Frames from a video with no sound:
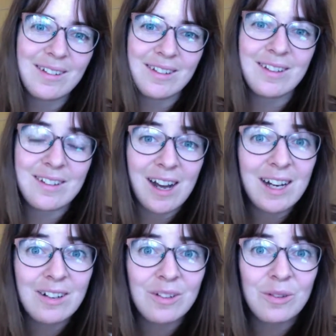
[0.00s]

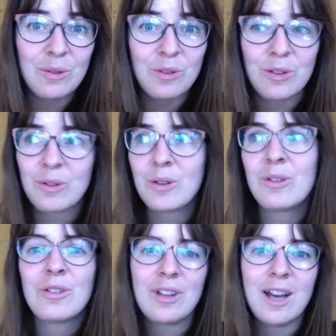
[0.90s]
desire to do so,
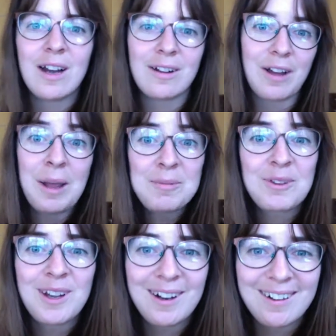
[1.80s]
you're scared. I'm
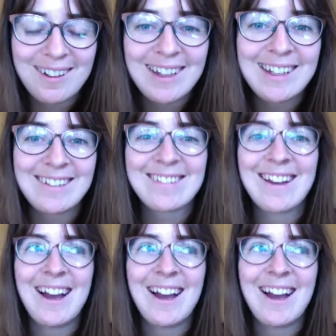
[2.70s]
scared, at least.